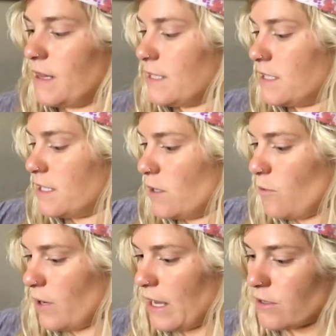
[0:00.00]
Let's see
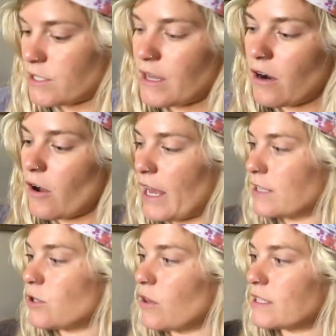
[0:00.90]
what else there.
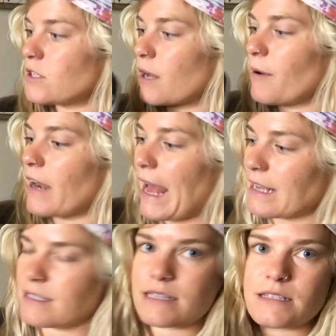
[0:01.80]
Okay, so let's talk about
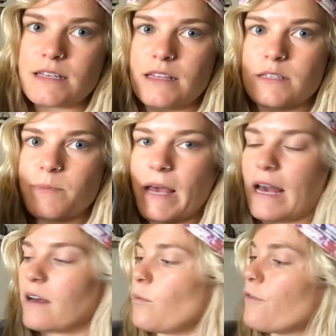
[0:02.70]
access to this
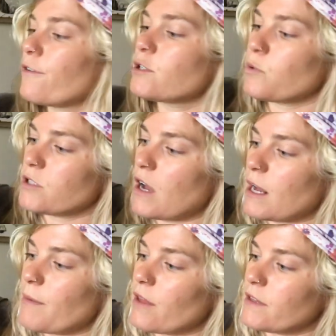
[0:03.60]
pack. Well, first we'll
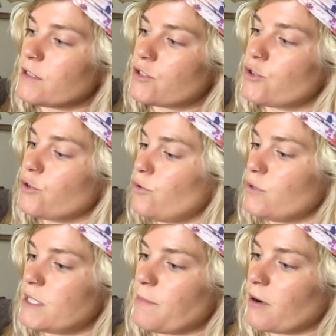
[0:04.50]
talk about these two
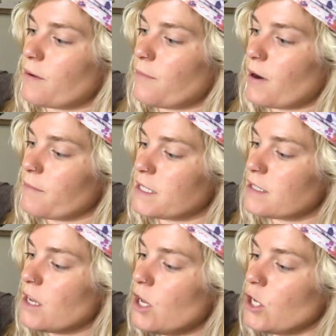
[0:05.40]
zipper
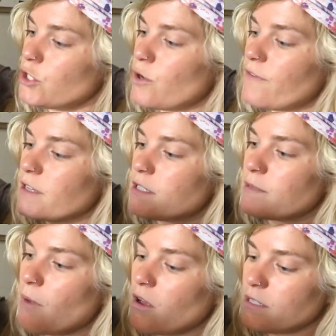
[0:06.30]
compartments. So you have this
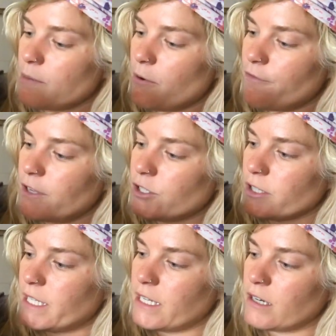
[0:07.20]
small zipper feature
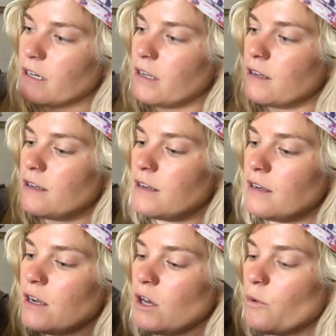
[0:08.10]
here,
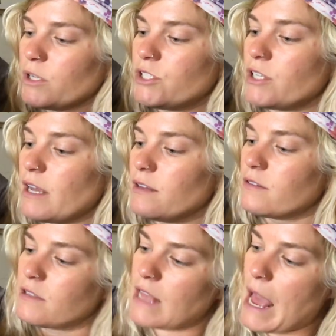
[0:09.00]
which
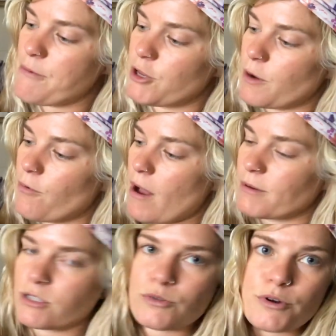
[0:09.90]
is, I mean, you could
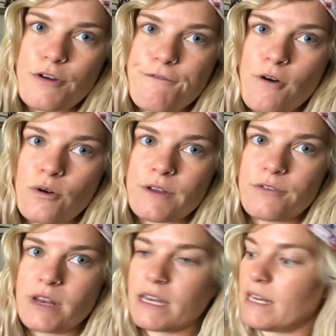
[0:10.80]
probably store your phone if
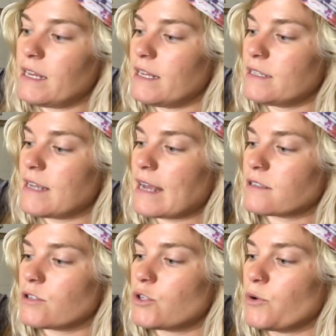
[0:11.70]
you didn't need easy
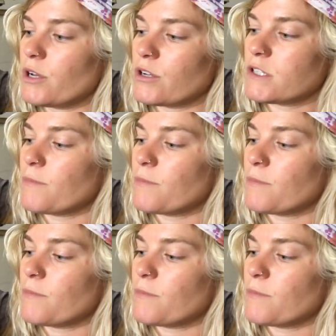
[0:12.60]
access to it, a